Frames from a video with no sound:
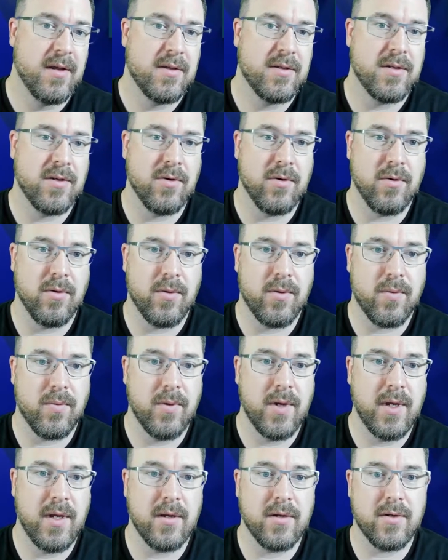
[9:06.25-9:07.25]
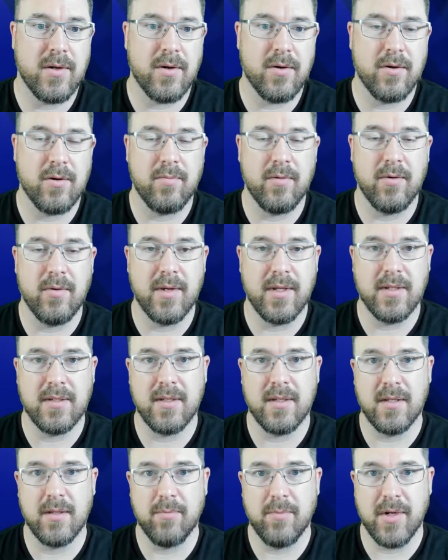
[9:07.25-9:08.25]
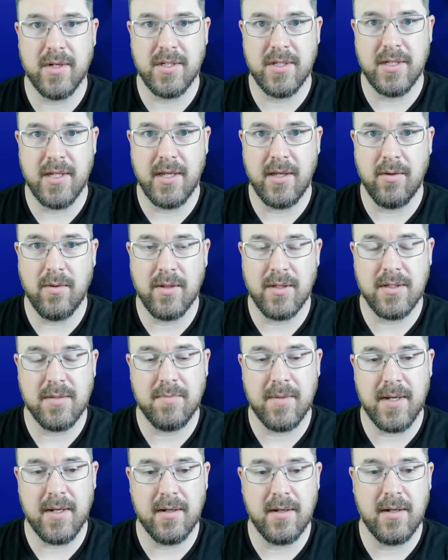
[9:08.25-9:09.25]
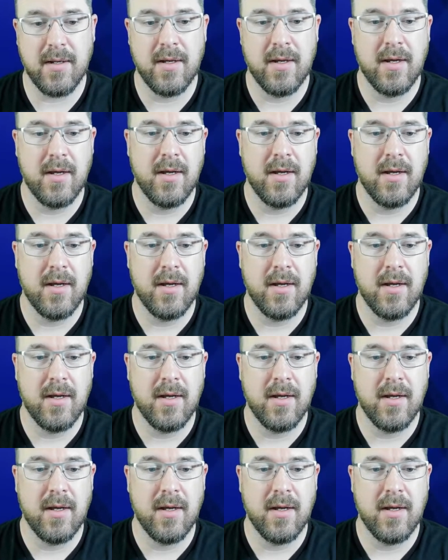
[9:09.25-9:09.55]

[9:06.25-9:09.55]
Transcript: So 3 Eternal points to the budget that you can spend.